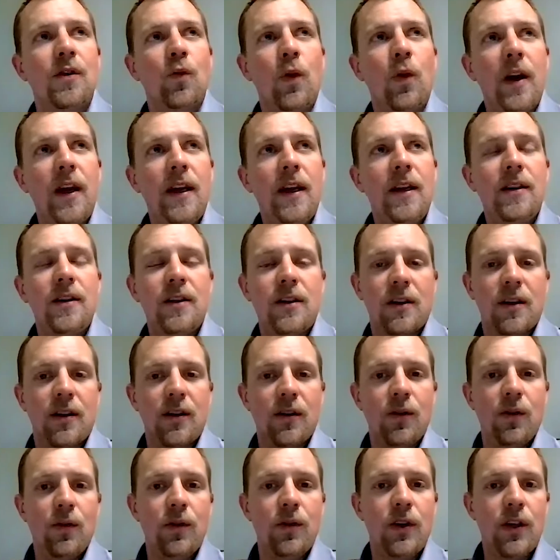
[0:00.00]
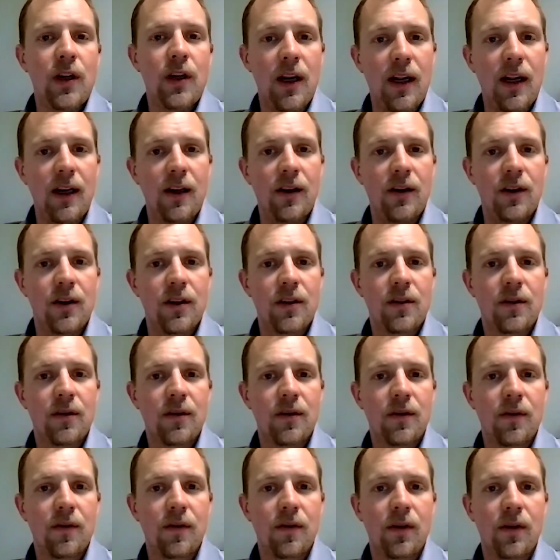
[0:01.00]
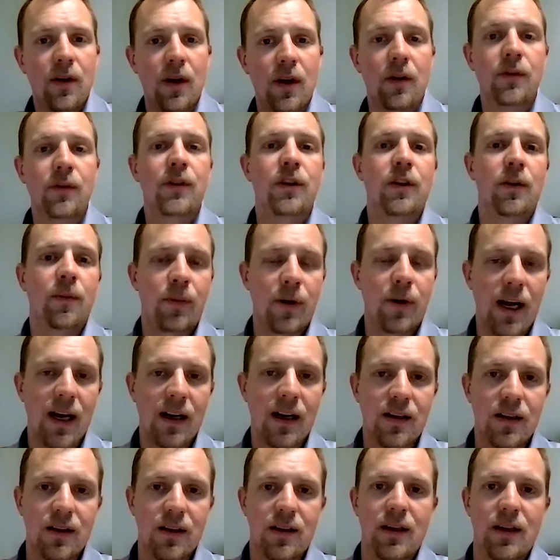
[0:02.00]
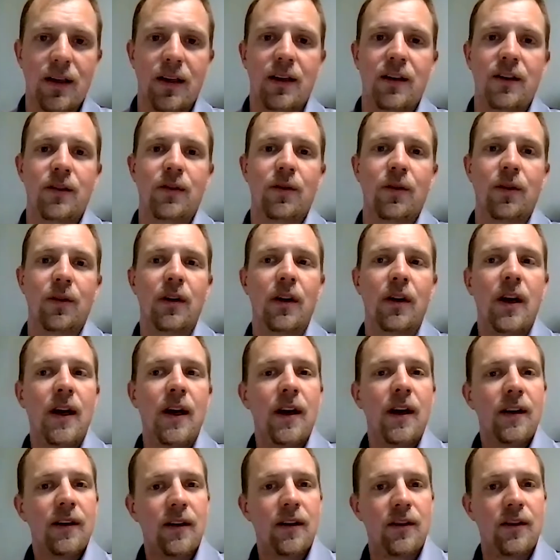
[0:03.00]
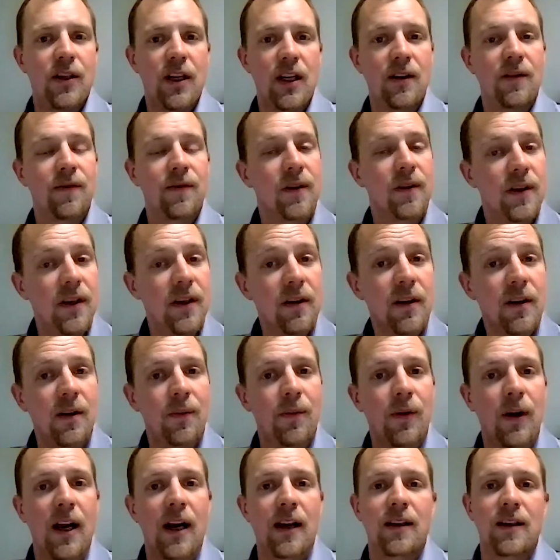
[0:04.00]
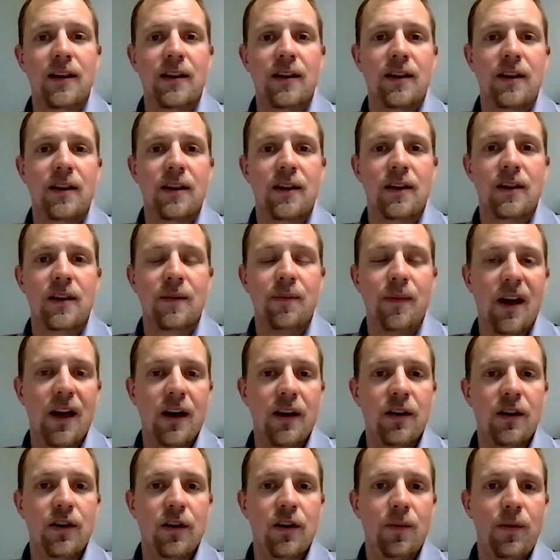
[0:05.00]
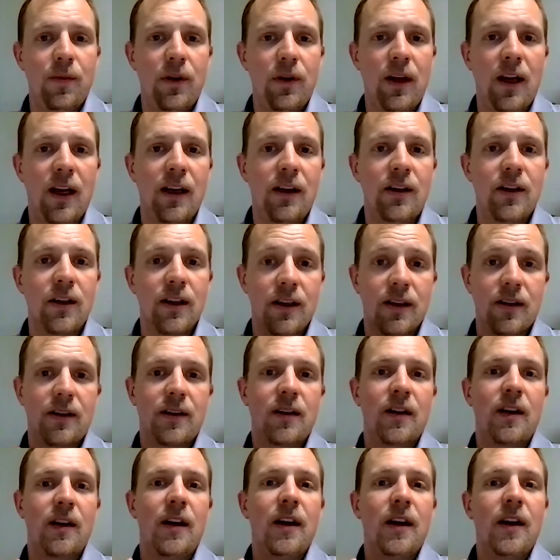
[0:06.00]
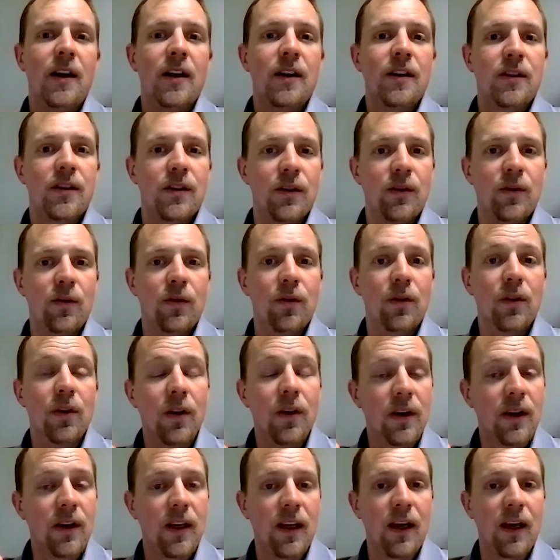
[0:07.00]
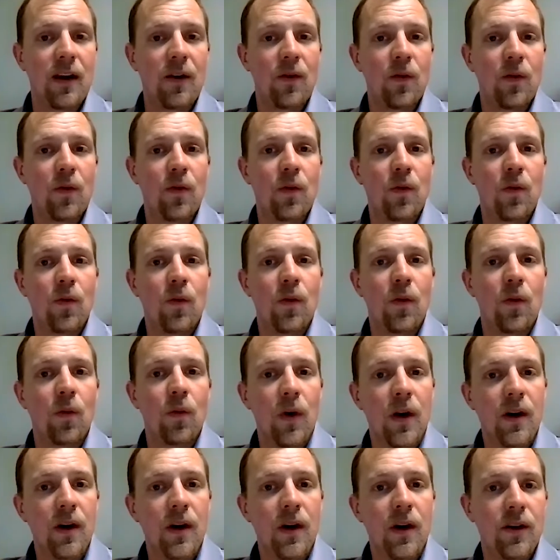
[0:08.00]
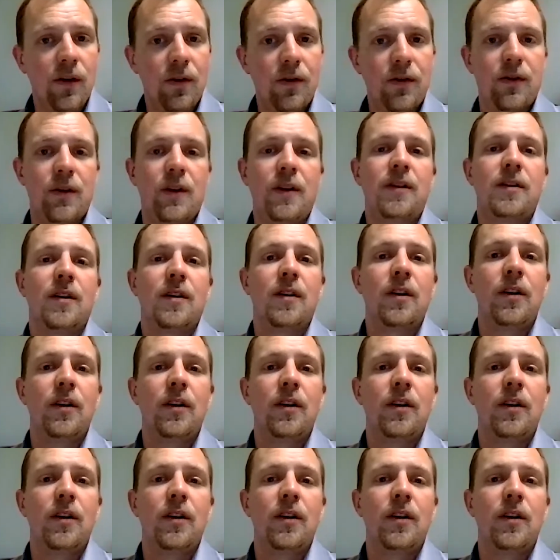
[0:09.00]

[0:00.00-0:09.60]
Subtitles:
ways to change cultural practices or to change fertility practices to manage your pH is to look at what nutrients are you